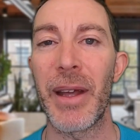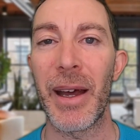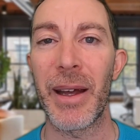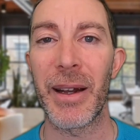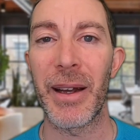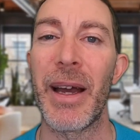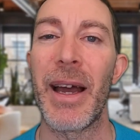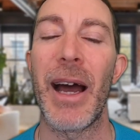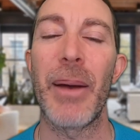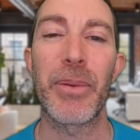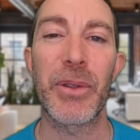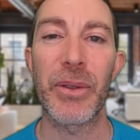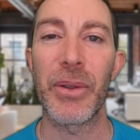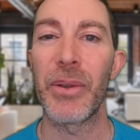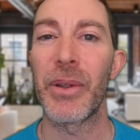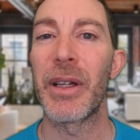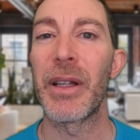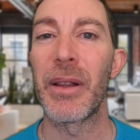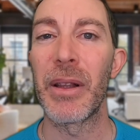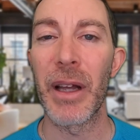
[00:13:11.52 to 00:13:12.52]
that. I
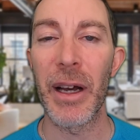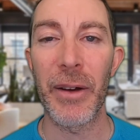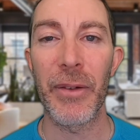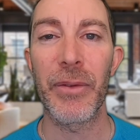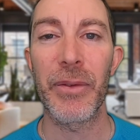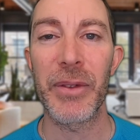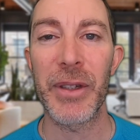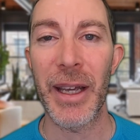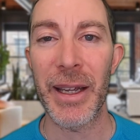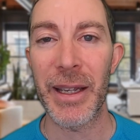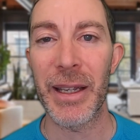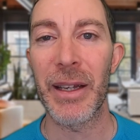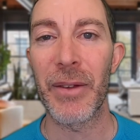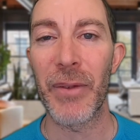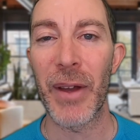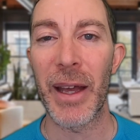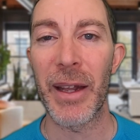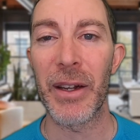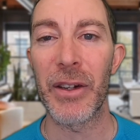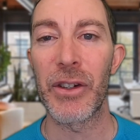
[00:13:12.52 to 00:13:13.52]
absolutely love taking
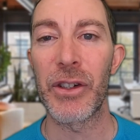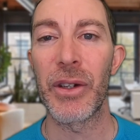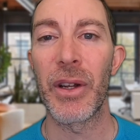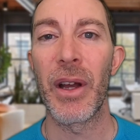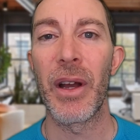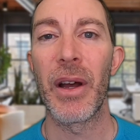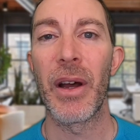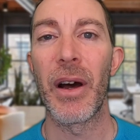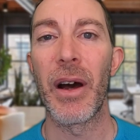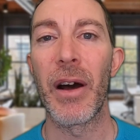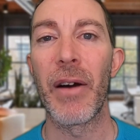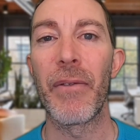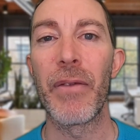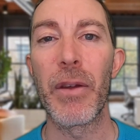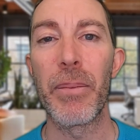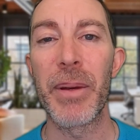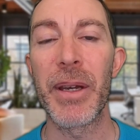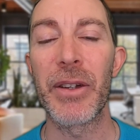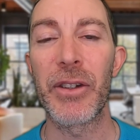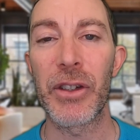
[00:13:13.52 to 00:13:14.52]
advantage of
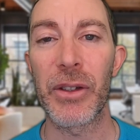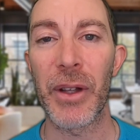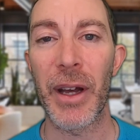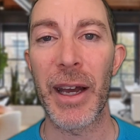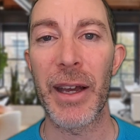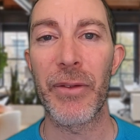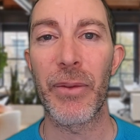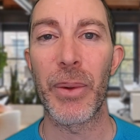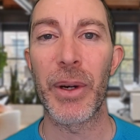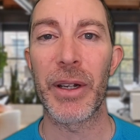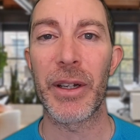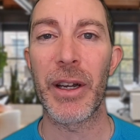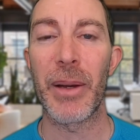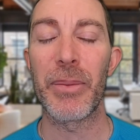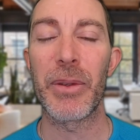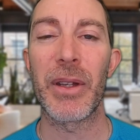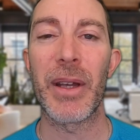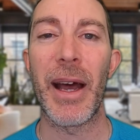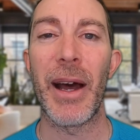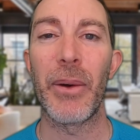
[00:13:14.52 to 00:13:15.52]
the beach life when it
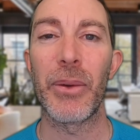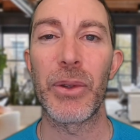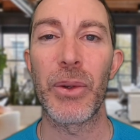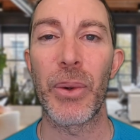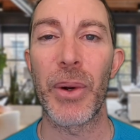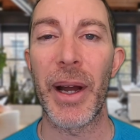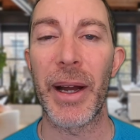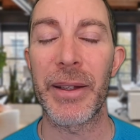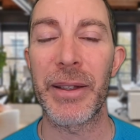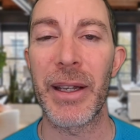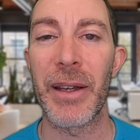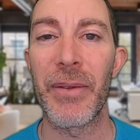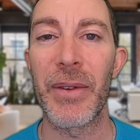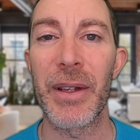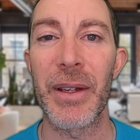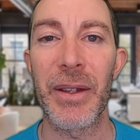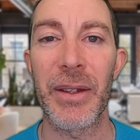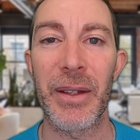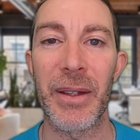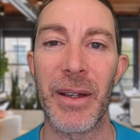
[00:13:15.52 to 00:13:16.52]
comes to outdoor
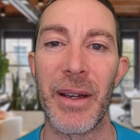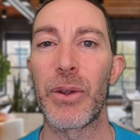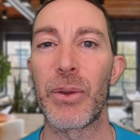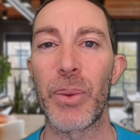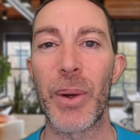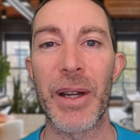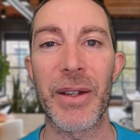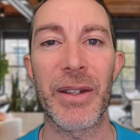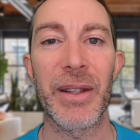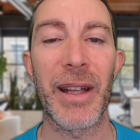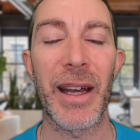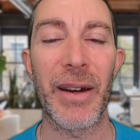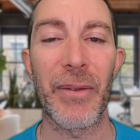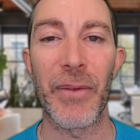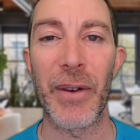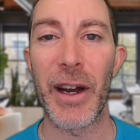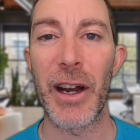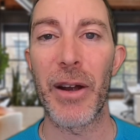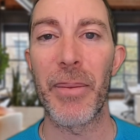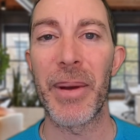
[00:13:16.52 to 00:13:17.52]
activities. I was raised in that
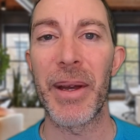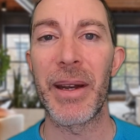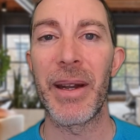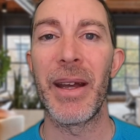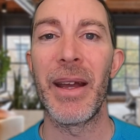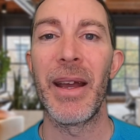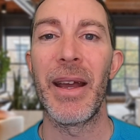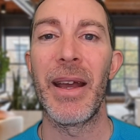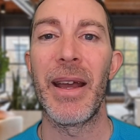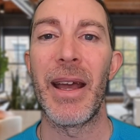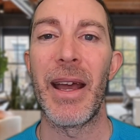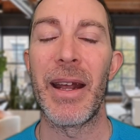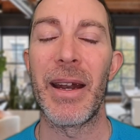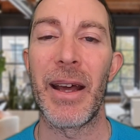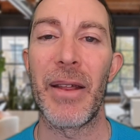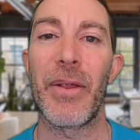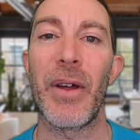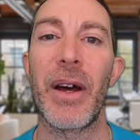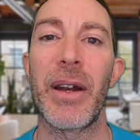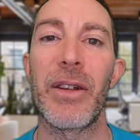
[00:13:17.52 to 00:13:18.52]
environment, and
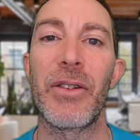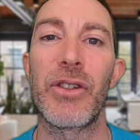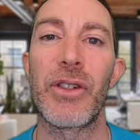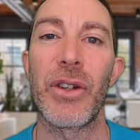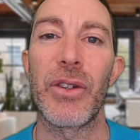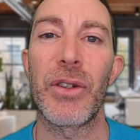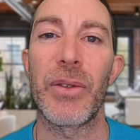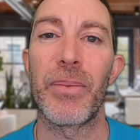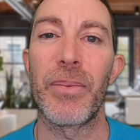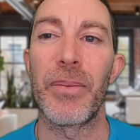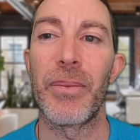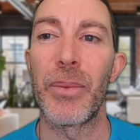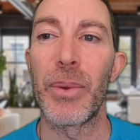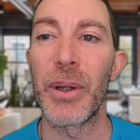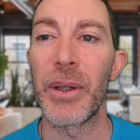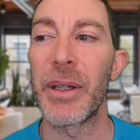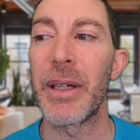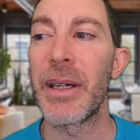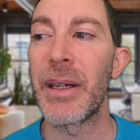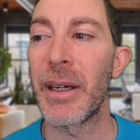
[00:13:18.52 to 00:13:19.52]
I thought it just
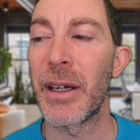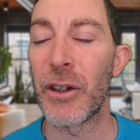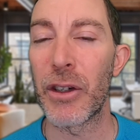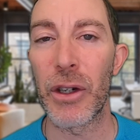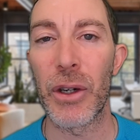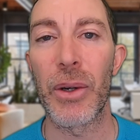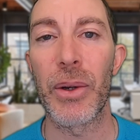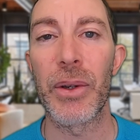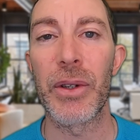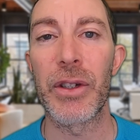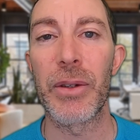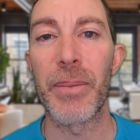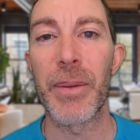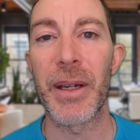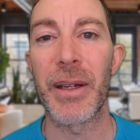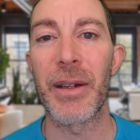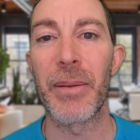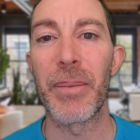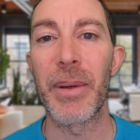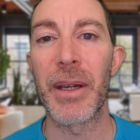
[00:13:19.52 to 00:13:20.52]
really encouraged
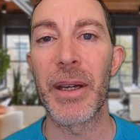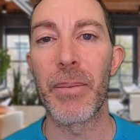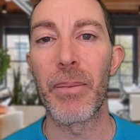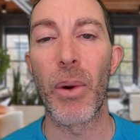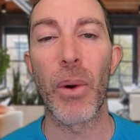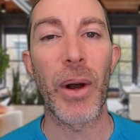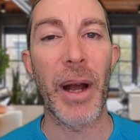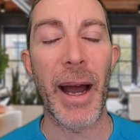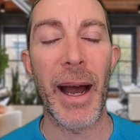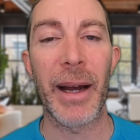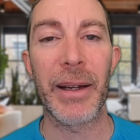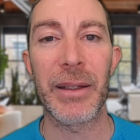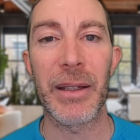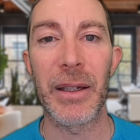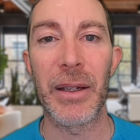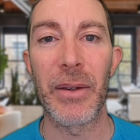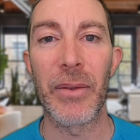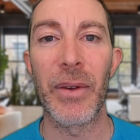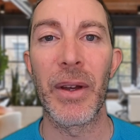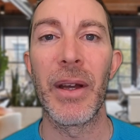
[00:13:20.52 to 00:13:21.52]
me to be more
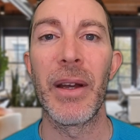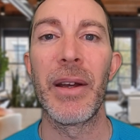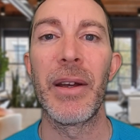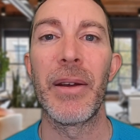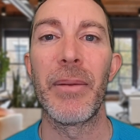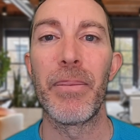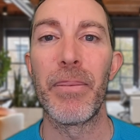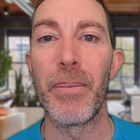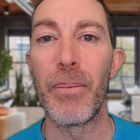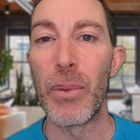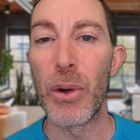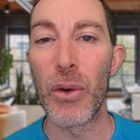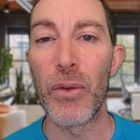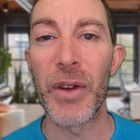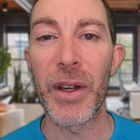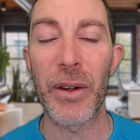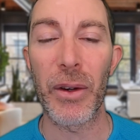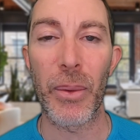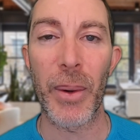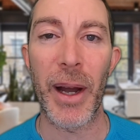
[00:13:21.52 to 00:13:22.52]
active,
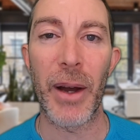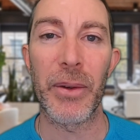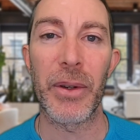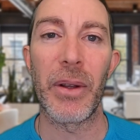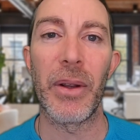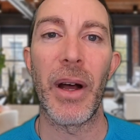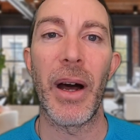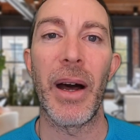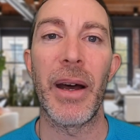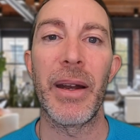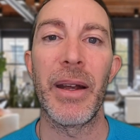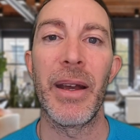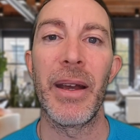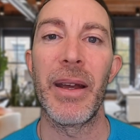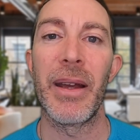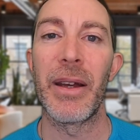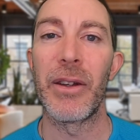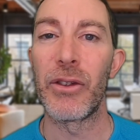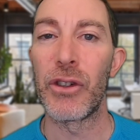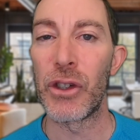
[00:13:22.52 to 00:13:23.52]
moving around a lot,
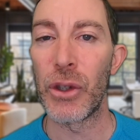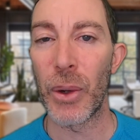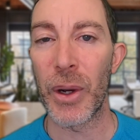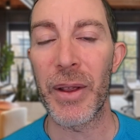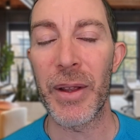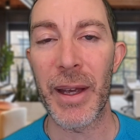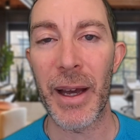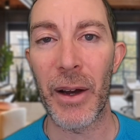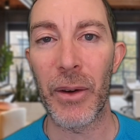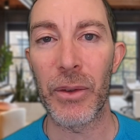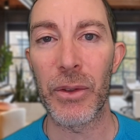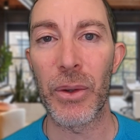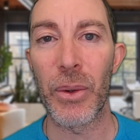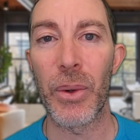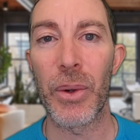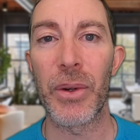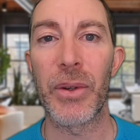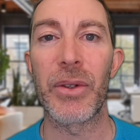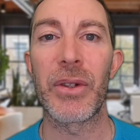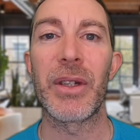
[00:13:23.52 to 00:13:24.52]
enjoying the
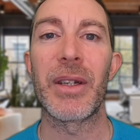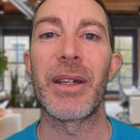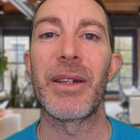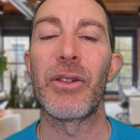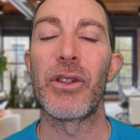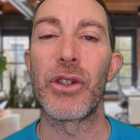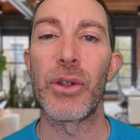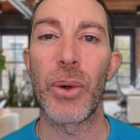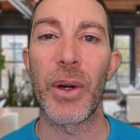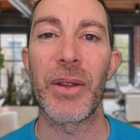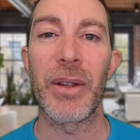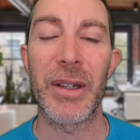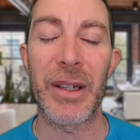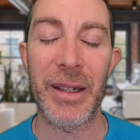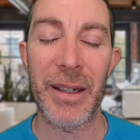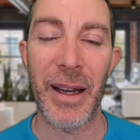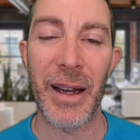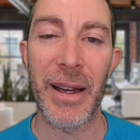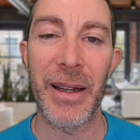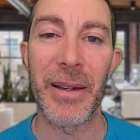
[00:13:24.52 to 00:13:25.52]
outdoors, enjoying the
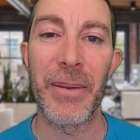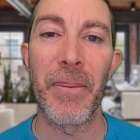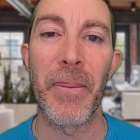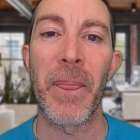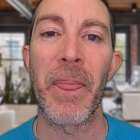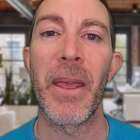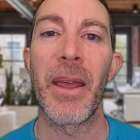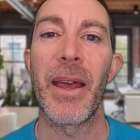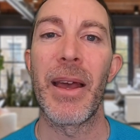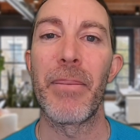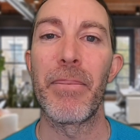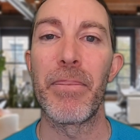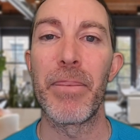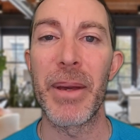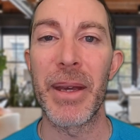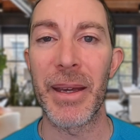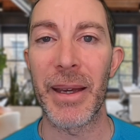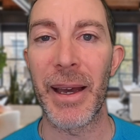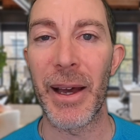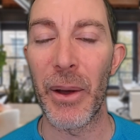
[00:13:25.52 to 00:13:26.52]
sun, and
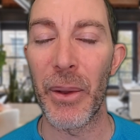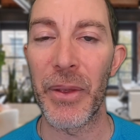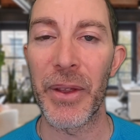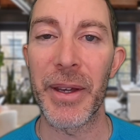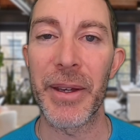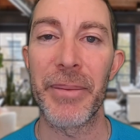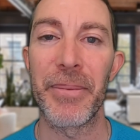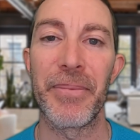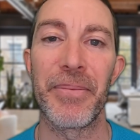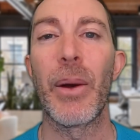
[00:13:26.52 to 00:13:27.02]
being healthy.